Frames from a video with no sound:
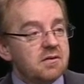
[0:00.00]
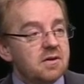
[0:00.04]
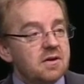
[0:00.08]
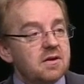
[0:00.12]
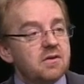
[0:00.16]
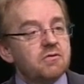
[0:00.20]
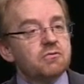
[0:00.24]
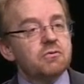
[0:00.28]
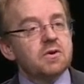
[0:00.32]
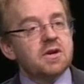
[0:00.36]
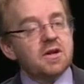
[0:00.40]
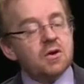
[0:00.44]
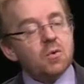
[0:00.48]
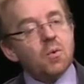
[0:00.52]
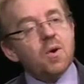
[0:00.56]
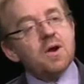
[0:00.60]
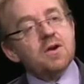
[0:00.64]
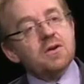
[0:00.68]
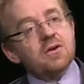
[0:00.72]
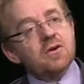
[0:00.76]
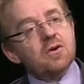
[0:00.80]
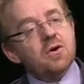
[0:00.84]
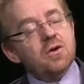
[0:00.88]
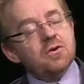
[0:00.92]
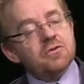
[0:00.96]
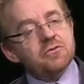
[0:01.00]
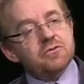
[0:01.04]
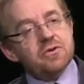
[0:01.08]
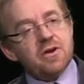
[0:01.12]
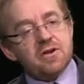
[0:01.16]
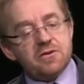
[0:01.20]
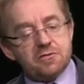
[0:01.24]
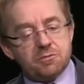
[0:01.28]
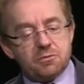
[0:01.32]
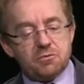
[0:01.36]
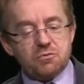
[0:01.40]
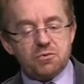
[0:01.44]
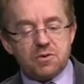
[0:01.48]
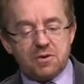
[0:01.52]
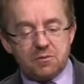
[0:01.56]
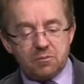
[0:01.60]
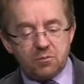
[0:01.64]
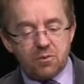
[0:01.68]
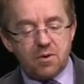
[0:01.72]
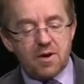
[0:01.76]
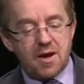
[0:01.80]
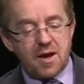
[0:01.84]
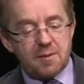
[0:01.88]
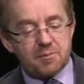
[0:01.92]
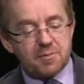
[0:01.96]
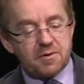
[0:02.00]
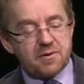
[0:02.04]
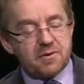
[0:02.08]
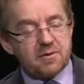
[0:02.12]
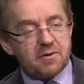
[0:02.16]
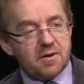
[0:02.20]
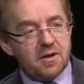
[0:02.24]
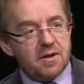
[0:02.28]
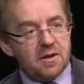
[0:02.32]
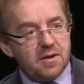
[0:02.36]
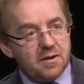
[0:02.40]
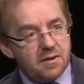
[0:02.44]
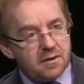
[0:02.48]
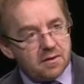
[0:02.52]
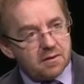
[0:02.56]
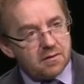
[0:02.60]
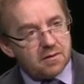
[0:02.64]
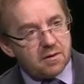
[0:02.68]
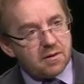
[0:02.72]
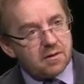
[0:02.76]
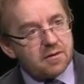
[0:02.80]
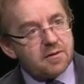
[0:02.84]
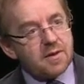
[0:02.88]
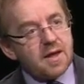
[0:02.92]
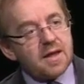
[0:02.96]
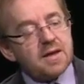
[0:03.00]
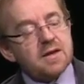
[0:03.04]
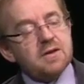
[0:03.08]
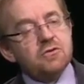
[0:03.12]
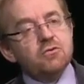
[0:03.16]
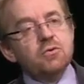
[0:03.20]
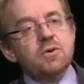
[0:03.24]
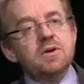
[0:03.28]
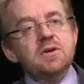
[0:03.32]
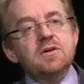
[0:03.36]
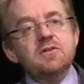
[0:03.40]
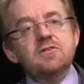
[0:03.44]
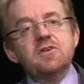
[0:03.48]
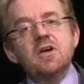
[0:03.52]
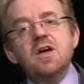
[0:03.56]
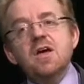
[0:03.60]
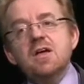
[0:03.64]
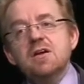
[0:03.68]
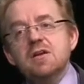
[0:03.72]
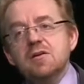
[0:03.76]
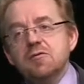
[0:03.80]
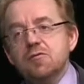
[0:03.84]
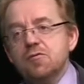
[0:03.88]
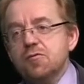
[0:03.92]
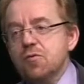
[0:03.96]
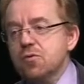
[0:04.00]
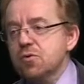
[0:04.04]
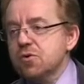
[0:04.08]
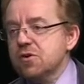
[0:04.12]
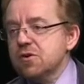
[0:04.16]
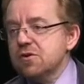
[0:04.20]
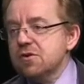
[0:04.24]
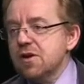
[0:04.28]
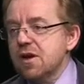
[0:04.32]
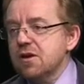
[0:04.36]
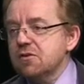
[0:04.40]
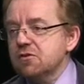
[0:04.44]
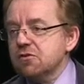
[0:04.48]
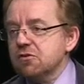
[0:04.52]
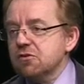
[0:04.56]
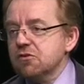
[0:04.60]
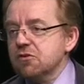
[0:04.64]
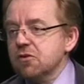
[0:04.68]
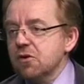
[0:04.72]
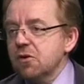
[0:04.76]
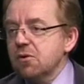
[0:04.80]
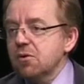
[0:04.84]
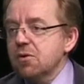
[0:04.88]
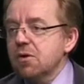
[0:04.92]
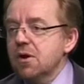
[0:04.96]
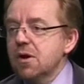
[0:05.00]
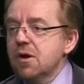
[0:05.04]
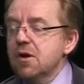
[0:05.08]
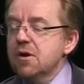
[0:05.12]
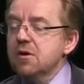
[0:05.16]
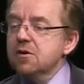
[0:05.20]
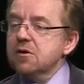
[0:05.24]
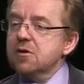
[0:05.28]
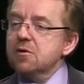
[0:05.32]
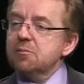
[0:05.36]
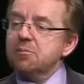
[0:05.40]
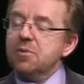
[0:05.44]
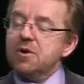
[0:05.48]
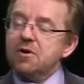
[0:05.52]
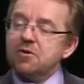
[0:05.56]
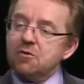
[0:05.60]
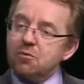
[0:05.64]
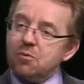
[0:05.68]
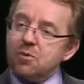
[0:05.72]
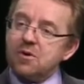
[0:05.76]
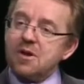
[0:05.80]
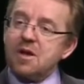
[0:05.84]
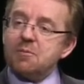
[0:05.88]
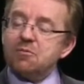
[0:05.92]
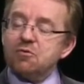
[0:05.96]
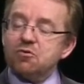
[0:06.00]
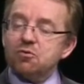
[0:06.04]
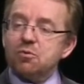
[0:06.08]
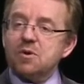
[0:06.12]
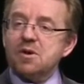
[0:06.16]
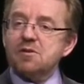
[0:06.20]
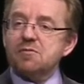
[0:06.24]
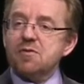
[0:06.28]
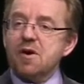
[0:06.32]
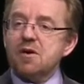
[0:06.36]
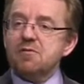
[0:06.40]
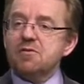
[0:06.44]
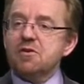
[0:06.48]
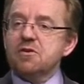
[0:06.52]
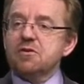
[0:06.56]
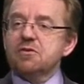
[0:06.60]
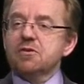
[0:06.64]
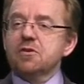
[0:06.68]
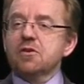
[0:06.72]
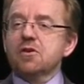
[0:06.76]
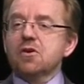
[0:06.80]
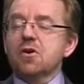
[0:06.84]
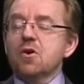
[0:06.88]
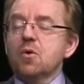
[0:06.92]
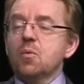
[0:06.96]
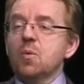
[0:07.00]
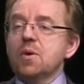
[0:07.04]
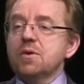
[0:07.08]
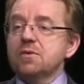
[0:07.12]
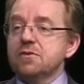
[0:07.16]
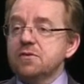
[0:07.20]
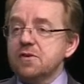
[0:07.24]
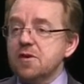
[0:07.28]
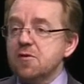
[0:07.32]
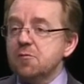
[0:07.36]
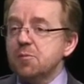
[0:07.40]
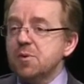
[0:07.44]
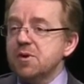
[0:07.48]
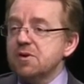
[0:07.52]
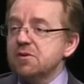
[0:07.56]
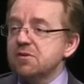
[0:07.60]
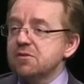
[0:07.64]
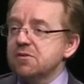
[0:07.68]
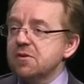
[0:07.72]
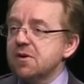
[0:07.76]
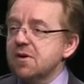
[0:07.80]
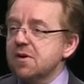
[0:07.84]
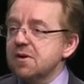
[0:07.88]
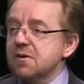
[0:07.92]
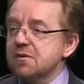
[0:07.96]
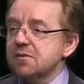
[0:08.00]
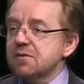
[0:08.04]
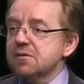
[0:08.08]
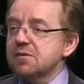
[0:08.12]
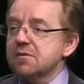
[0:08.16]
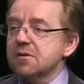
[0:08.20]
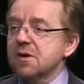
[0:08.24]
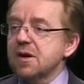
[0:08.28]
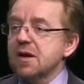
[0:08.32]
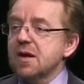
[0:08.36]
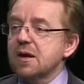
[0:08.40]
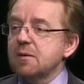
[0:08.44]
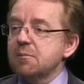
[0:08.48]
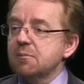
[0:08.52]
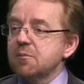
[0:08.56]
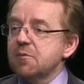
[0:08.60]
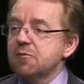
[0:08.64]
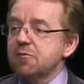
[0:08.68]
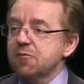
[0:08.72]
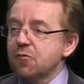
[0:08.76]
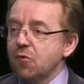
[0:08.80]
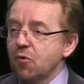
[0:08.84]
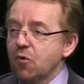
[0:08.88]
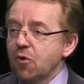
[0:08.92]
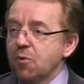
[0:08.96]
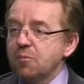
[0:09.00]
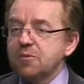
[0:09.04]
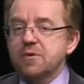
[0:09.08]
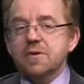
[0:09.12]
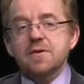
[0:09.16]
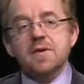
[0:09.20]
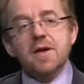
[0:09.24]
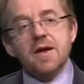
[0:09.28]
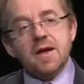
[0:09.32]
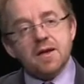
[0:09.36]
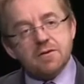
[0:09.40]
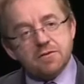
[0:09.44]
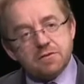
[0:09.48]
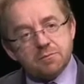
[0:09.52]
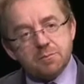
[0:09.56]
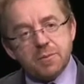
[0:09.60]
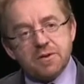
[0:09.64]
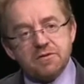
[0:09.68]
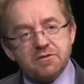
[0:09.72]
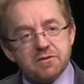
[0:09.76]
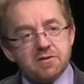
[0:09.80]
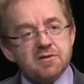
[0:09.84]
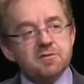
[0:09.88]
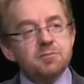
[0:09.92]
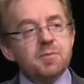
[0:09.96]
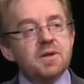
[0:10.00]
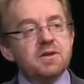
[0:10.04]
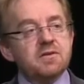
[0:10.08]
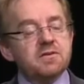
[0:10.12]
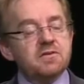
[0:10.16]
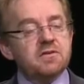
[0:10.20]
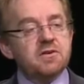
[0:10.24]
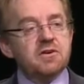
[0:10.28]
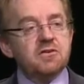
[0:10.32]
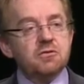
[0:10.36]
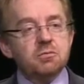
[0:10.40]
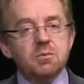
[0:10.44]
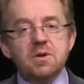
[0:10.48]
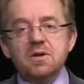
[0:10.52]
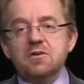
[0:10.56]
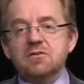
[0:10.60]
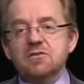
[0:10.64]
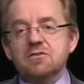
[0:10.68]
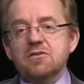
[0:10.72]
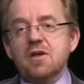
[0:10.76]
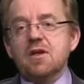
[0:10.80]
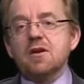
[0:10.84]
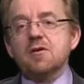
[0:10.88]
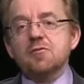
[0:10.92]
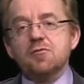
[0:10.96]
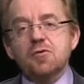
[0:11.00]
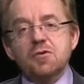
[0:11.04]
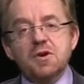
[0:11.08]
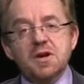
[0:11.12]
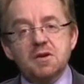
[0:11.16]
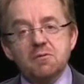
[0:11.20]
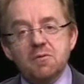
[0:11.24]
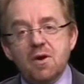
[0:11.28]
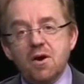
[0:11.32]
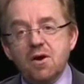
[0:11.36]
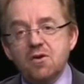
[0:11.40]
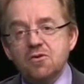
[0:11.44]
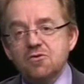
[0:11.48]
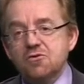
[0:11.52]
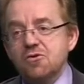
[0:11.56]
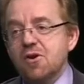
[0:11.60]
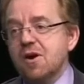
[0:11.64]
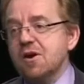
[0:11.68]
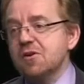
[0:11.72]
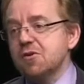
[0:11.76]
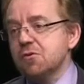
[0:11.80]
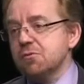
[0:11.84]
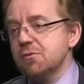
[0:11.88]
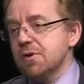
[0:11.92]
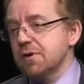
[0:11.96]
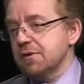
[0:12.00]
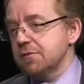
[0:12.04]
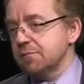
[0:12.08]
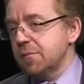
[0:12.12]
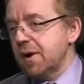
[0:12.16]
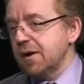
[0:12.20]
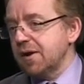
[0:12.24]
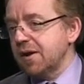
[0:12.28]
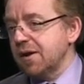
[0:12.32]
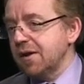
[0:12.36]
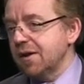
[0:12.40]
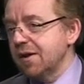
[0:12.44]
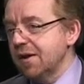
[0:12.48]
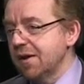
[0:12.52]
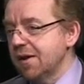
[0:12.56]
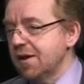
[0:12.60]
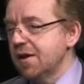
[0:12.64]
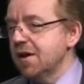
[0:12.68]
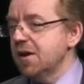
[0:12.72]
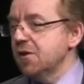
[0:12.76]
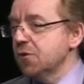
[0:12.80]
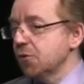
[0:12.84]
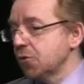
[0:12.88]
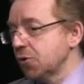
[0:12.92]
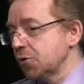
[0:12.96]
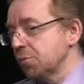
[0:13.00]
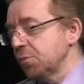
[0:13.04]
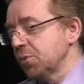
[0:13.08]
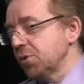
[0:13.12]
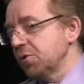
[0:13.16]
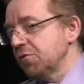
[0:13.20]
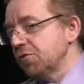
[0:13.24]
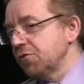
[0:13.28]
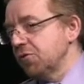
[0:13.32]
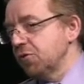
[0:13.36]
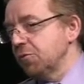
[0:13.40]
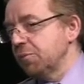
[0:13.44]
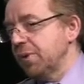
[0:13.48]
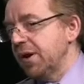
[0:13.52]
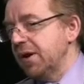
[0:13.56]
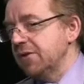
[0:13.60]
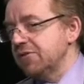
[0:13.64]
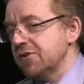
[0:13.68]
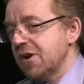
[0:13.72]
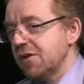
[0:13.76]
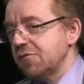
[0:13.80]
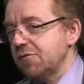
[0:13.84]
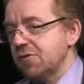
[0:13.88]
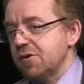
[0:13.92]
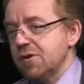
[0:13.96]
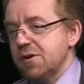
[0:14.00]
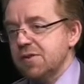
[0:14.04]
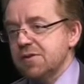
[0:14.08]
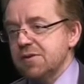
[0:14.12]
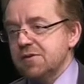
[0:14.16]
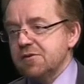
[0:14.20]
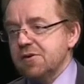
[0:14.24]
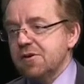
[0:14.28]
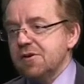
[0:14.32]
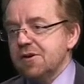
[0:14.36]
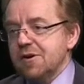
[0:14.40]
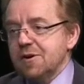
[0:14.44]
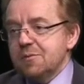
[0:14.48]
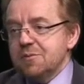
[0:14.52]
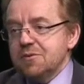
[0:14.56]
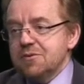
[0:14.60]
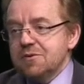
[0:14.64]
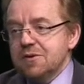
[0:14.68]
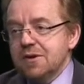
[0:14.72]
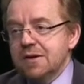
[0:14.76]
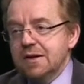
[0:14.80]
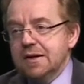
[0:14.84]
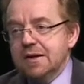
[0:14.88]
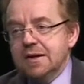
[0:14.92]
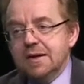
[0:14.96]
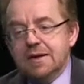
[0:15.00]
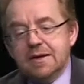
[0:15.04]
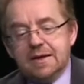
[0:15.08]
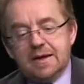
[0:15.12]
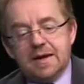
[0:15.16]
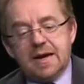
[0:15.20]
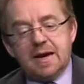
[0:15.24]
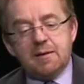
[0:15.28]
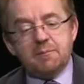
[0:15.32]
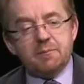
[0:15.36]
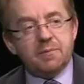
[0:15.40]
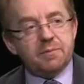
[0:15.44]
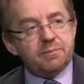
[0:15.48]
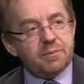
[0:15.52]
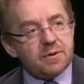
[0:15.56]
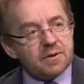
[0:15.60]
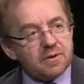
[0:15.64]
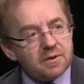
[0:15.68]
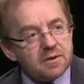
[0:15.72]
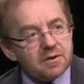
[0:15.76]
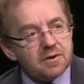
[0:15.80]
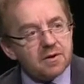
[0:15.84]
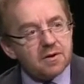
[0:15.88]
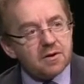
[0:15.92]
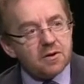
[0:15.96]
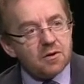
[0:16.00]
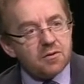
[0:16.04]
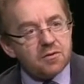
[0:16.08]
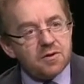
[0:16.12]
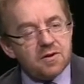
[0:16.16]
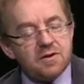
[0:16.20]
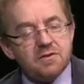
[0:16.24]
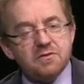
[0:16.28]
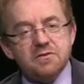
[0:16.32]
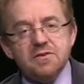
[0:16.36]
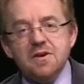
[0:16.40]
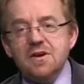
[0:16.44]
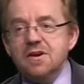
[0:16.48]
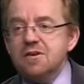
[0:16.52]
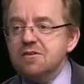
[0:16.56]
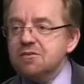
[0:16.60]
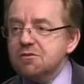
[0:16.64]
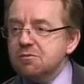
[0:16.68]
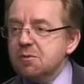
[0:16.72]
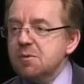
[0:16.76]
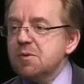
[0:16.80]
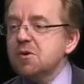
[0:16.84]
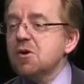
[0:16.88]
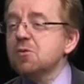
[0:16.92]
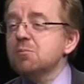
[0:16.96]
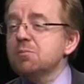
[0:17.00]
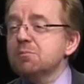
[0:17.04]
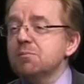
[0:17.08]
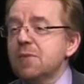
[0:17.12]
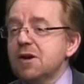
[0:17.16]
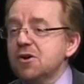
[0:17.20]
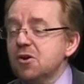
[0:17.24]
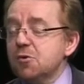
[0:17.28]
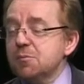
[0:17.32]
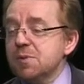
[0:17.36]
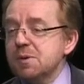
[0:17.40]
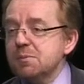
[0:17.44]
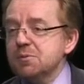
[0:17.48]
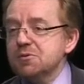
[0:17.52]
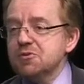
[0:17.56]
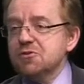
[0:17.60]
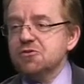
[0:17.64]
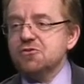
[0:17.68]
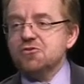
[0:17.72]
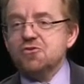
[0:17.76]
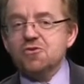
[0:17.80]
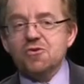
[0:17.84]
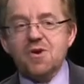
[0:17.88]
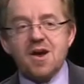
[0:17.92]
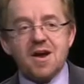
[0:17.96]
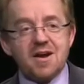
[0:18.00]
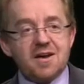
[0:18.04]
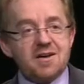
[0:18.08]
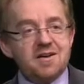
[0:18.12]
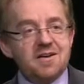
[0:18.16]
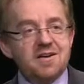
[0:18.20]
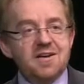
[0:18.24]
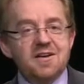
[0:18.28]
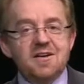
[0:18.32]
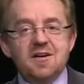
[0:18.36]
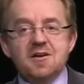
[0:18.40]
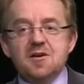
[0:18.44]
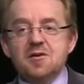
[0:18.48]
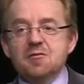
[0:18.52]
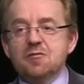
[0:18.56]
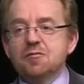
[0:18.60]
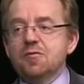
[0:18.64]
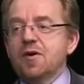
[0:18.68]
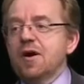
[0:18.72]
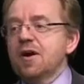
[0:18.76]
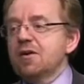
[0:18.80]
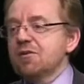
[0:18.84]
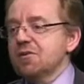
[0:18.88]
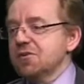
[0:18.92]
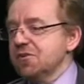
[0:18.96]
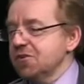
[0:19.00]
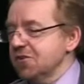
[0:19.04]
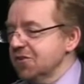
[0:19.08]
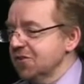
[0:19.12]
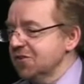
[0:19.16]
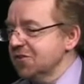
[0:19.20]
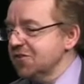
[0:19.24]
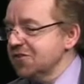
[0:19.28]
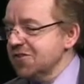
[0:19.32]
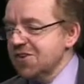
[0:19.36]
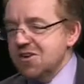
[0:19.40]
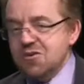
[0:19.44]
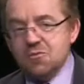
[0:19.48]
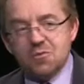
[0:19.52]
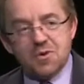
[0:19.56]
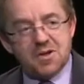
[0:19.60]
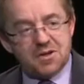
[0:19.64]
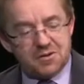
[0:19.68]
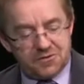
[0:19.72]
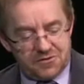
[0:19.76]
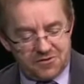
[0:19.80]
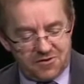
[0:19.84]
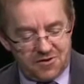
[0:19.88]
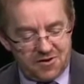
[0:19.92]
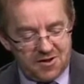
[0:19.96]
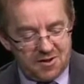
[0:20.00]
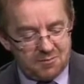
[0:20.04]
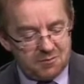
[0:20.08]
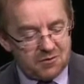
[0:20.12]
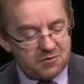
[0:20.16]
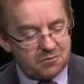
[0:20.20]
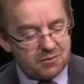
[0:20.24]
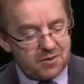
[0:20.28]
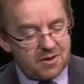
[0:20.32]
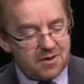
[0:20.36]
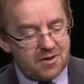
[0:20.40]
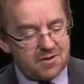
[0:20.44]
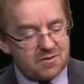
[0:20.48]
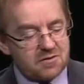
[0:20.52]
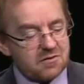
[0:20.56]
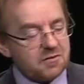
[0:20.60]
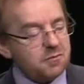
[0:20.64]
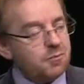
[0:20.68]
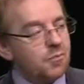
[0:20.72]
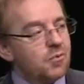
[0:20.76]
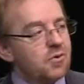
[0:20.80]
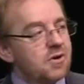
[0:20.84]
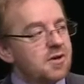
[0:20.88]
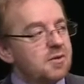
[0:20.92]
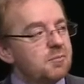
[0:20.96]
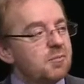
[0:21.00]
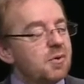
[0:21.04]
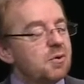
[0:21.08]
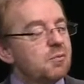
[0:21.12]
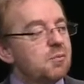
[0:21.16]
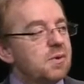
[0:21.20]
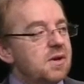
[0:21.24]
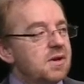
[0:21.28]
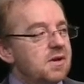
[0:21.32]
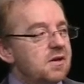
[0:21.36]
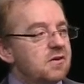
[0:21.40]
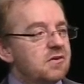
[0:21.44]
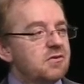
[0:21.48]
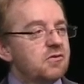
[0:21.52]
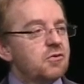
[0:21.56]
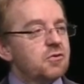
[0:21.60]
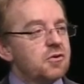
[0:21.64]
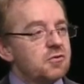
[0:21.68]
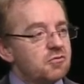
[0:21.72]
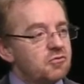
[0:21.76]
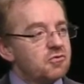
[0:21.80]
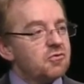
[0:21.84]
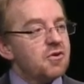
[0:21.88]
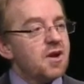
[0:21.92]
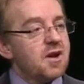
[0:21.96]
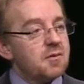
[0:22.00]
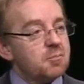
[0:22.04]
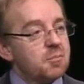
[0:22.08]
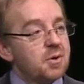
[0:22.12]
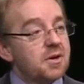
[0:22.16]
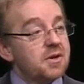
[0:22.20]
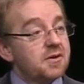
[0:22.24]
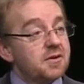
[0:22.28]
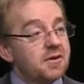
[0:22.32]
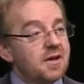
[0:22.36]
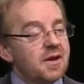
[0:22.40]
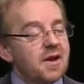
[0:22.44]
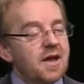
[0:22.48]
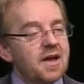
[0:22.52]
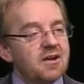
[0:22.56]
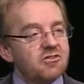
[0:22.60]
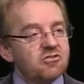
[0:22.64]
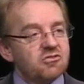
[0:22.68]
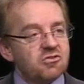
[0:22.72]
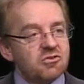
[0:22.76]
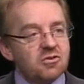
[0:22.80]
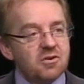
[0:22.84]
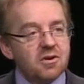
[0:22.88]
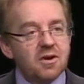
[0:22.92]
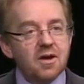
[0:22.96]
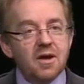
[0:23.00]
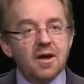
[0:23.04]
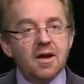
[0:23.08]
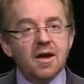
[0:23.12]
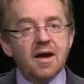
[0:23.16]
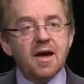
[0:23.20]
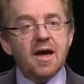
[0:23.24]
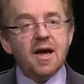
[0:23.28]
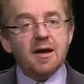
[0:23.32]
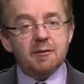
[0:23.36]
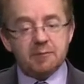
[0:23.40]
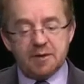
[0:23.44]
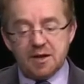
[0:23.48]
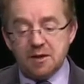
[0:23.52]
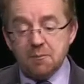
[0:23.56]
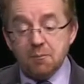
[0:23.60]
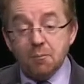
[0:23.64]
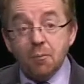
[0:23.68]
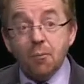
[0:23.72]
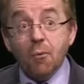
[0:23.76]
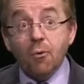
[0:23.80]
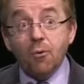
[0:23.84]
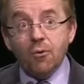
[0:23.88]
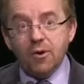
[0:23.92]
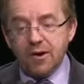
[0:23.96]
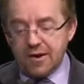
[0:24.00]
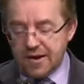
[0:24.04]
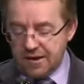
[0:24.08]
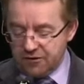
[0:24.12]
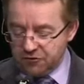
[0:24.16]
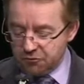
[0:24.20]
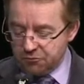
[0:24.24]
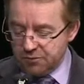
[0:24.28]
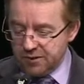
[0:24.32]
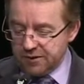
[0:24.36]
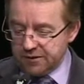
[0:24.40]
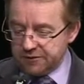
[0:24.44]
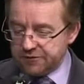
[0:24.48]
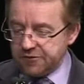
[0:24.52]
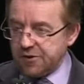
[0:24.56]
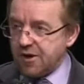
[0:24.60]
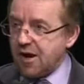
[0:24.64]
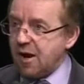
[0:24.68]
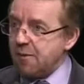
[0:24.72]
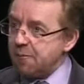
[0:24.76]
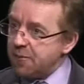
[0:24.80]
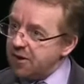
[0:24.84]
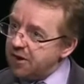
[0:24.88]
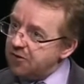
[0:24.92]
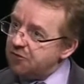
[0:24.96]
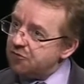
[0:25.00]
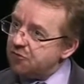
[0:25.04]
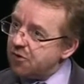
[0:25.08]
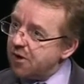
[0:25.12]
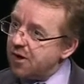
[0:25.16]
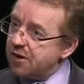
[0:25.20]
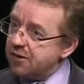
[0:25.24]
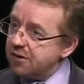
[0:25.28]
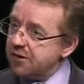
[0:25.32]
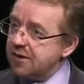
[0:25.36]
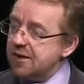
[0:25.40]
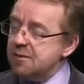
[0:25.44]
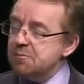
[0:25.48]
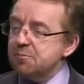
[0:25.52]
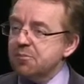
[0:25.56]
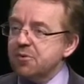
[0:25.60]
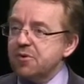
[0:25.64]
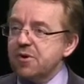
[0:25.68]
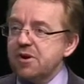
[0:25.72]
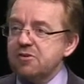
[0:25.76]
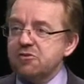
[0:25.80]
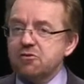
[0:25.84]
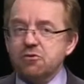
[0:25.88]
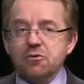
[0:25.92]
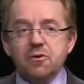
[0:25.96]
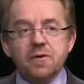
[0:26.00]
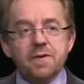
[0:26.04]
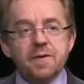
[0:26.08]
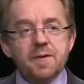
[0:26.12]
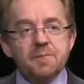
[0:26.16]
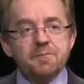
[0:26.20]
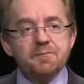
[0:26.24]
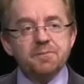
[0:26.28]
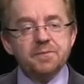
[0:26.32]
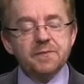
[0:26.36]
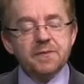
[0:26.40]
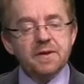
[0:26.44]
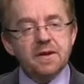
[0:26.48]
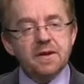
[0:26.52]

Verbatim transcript: And it's really quite a contrast between what happened then in 2010 in 40 days or so compared to what happened 25 years ago when Save British Science um, formed and they had basically spent six weeks telephoning around trying to raise money in order to put a full page advert in the Times. Um, but uh, you know, these days, we not, might not be able to track viruses in real time, as we heard this morning, but we can sort of track political action uh, in more or less real time and try to keep pressure on them.